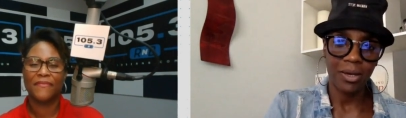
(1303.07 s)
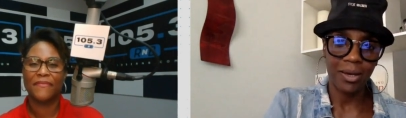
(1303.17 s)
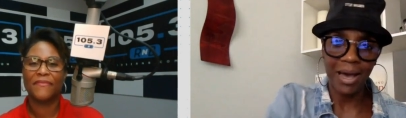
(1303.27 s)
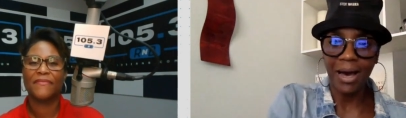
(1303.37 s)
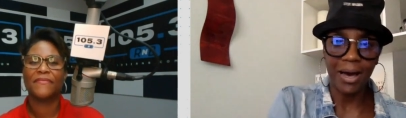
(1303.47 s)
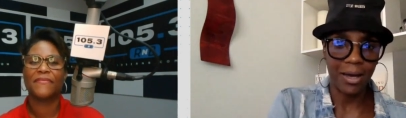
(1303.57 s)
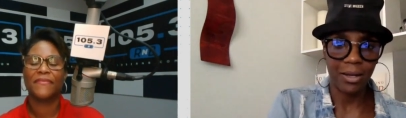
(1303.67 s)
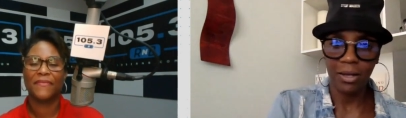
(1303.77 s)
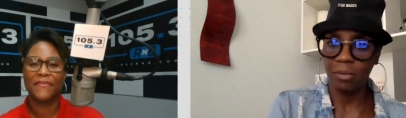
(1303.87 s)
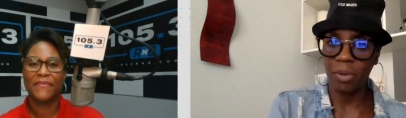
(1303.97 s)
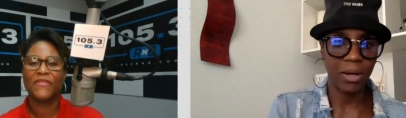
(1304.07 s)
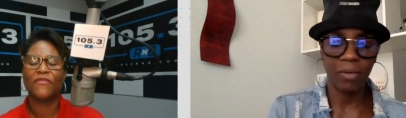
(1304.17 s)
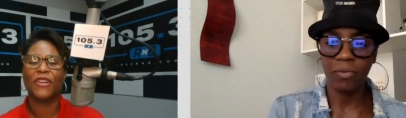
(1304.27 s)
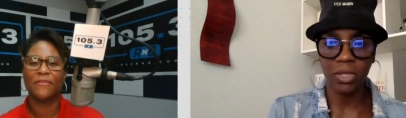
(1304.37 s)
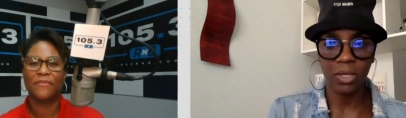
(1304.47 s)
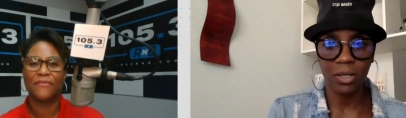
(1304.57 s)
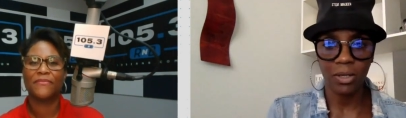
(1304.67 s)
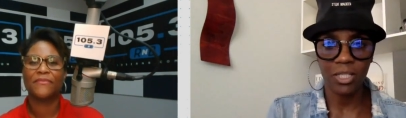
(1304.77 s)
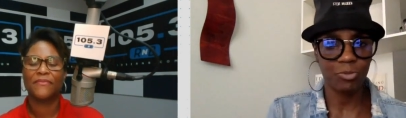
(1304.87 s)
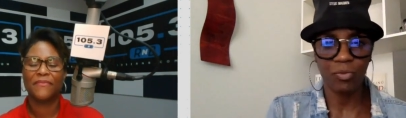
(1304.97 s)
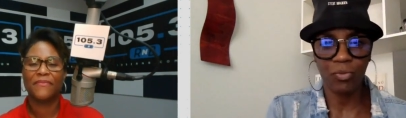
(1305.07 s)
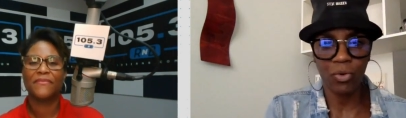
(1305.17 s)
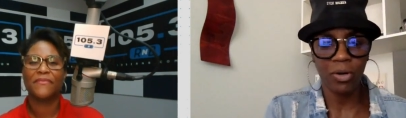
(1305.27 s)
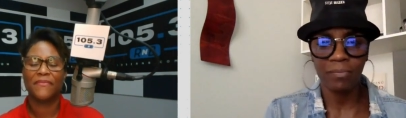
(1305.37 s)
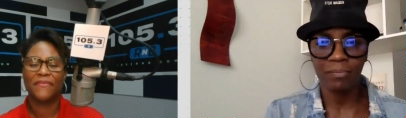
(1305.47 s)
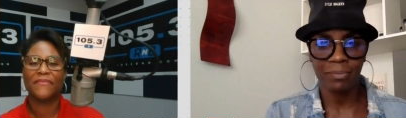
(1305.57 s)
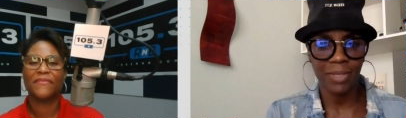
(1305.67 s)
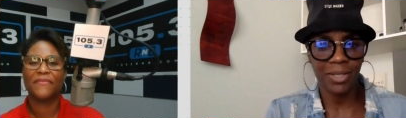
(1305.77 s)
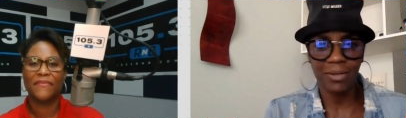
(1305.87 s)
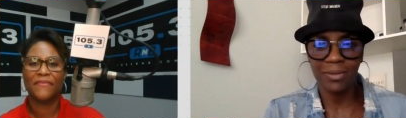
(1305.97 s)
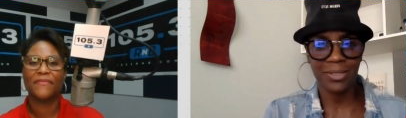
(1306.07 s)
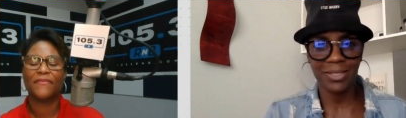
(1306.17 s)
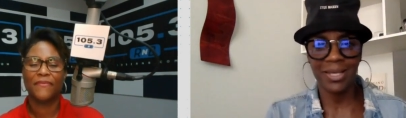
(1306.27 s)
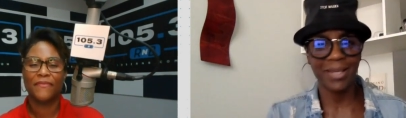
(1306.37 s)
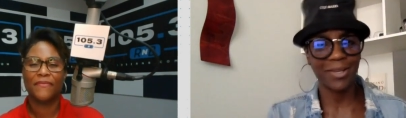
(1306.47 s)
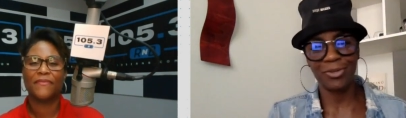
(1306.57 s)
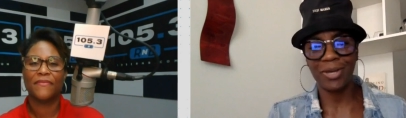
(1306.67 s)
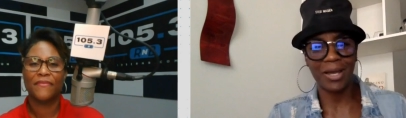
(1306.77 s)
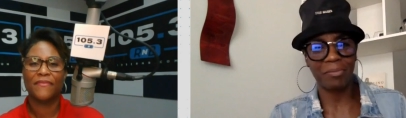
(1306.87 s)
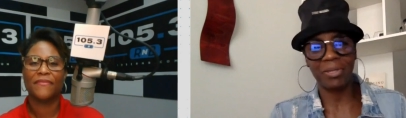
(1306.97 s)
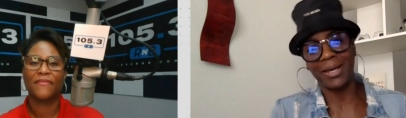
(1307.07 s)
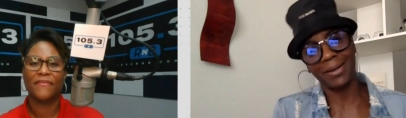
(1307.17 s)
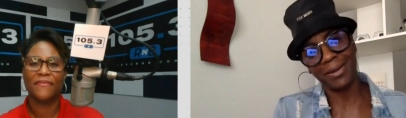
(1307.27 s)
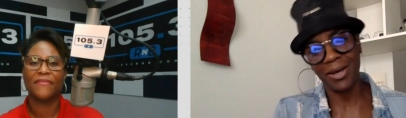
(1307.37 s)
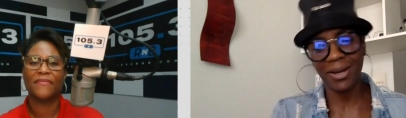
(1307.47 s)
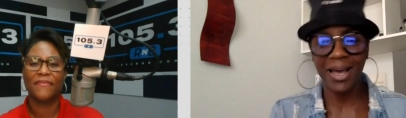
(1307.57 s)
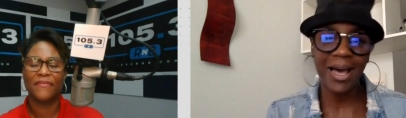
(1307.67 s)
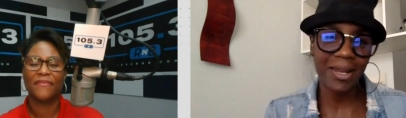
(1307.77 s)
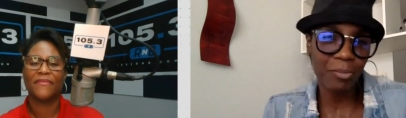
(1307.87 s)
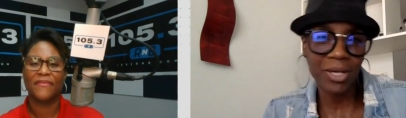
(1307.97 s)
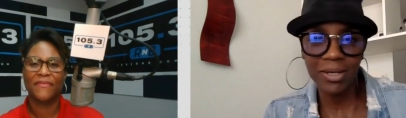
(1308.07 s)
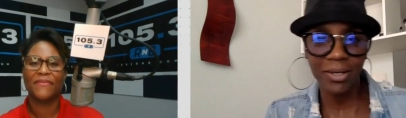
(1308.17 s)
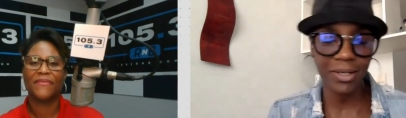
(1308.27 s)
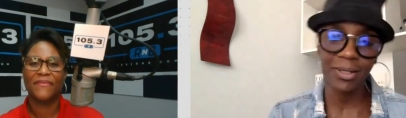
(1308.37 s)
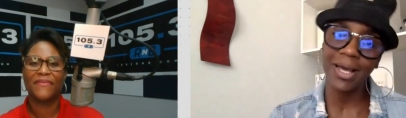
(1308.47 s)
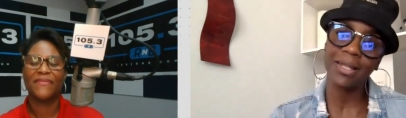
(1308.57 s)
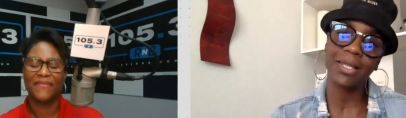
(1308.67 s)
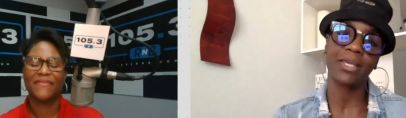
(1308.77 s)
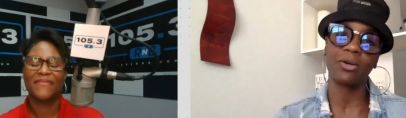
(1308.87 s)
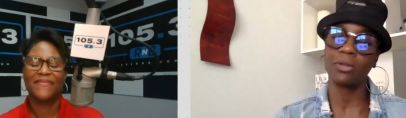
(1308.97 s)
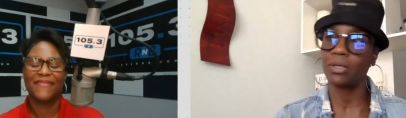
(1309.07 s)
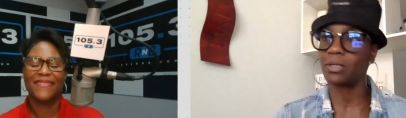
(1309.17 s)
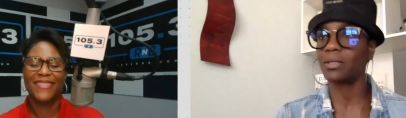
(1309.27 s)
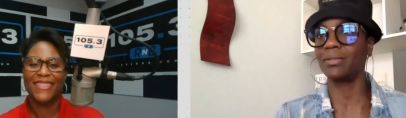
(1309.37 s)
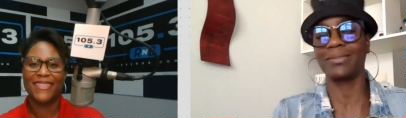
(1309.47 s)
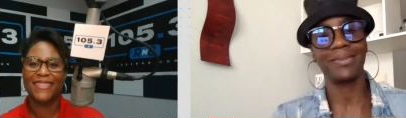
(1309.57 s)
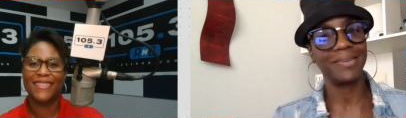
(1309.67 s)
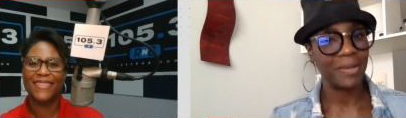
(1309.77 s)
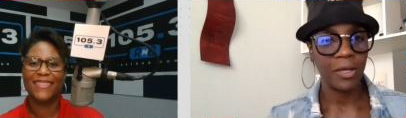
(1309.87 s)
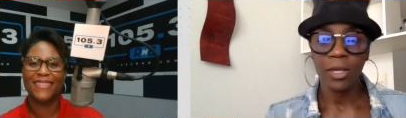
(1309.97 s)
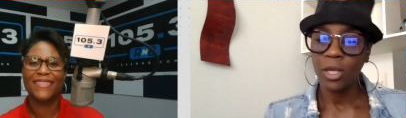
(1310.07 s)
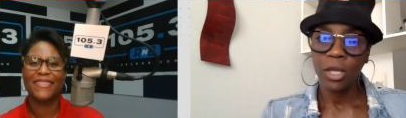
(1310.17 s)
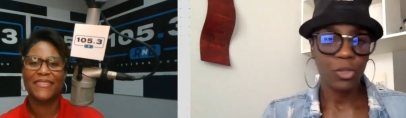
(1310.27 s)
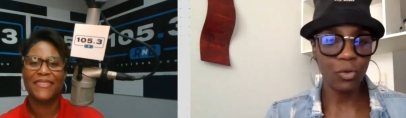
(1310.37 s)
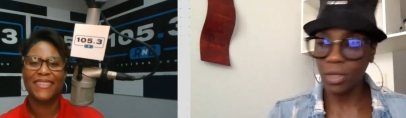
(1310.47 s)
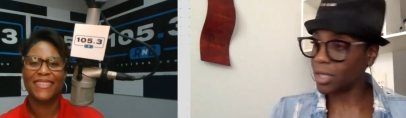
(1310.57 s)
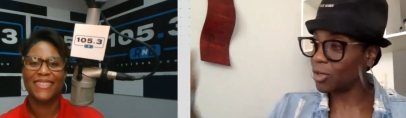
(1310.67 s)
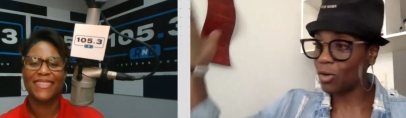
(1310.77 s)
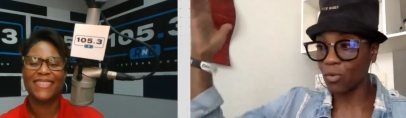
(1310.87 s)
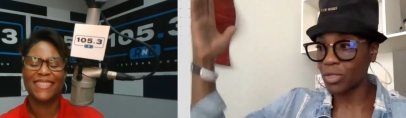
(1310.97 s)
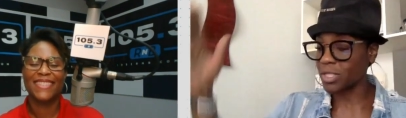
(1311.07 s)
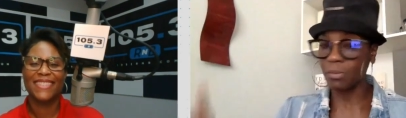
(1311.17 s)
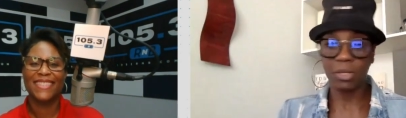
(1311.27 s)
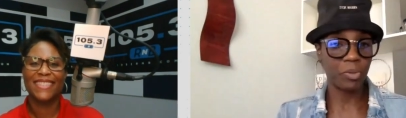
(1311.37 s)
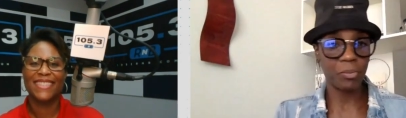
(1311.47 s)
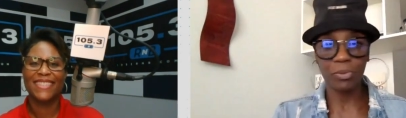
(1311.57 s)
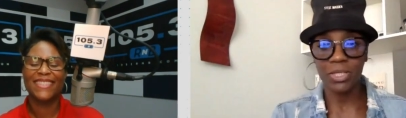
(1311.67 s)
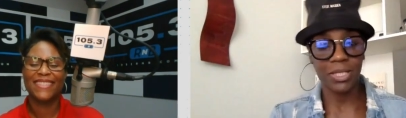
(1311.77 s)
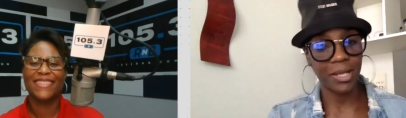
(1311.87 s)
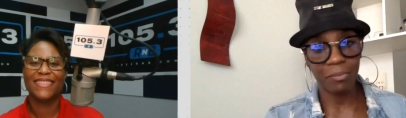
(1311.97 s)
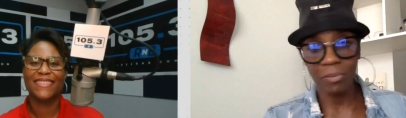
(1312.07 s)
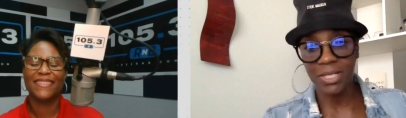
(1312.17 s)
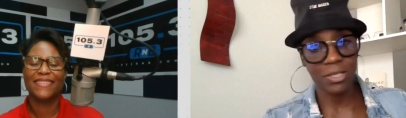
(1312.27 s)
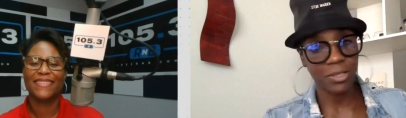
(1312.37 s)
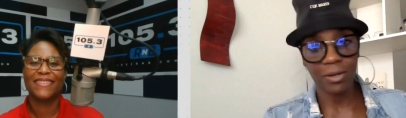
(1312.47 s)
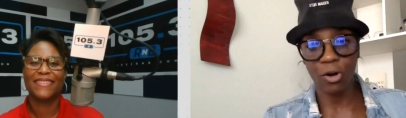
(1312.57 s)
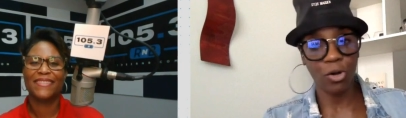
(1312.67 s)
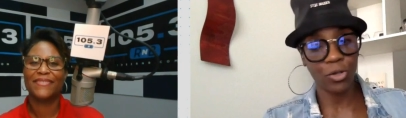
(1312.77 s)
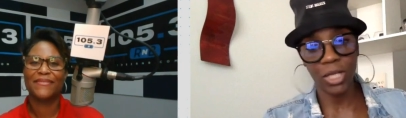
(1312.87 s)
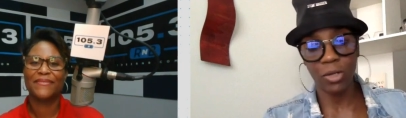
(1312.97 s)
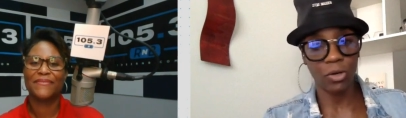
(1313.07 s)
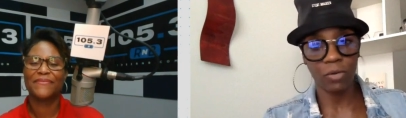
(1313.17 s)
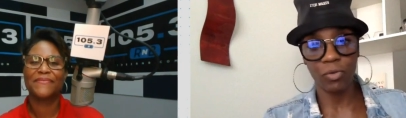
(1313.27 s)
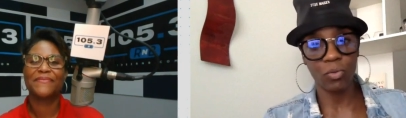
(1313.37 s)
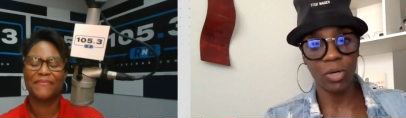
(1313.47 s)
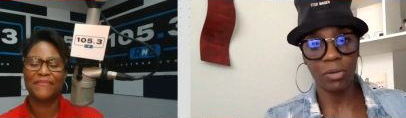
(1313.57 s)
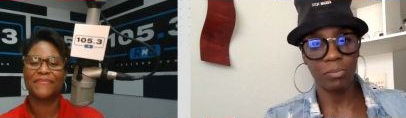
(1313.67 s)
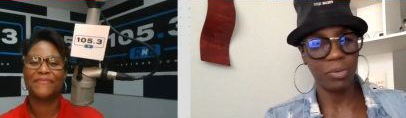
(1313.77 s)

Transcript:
Speaker 1: God about everything. Because before you know, it's just like, yo, you kind of be like, oh, God, I'm good. And God, like, yo, look, you can get over on some of the people and say that mess all day long if you want. Mm-hmm.